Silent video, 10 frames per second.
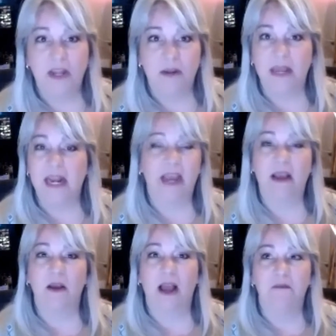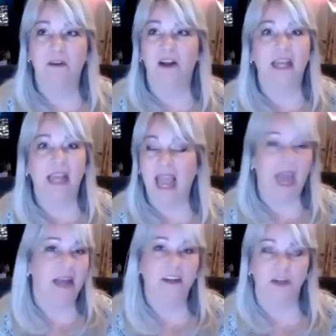on me, and I, I felt like I
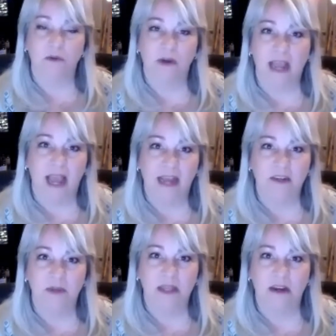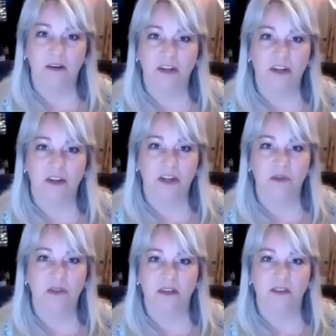had to, I had to be there to
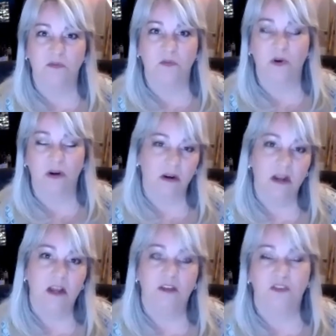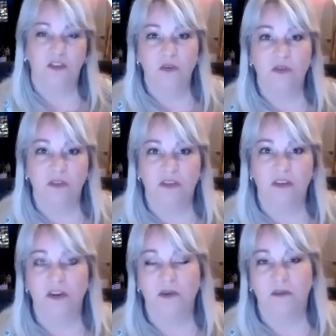do this for students
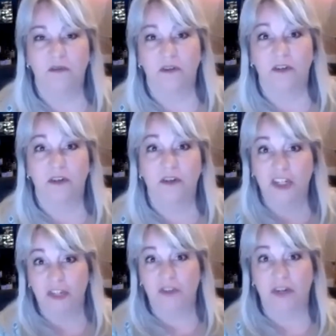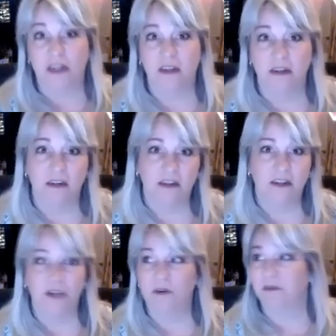and do it for children and
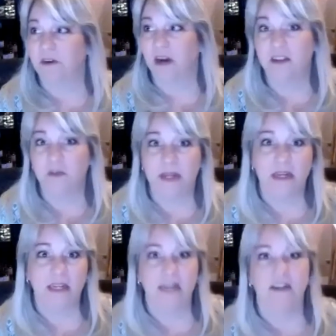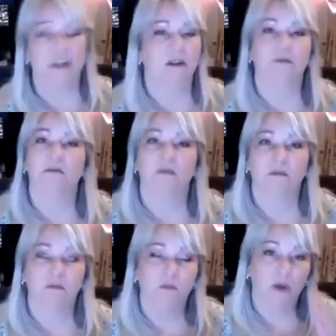do it for husband and, you know,
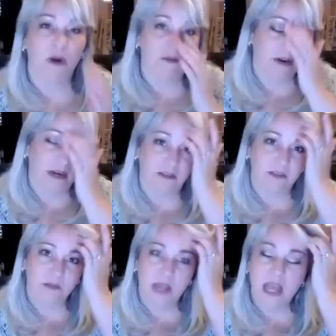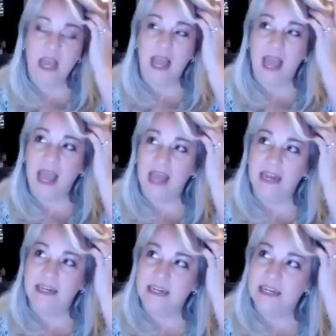whatever else.
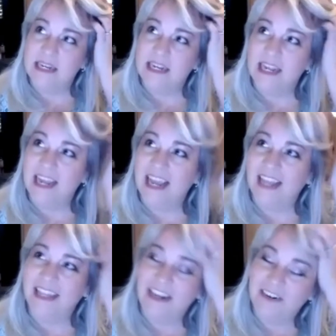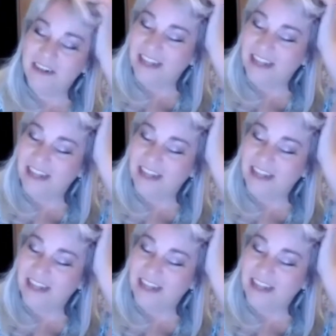And literally,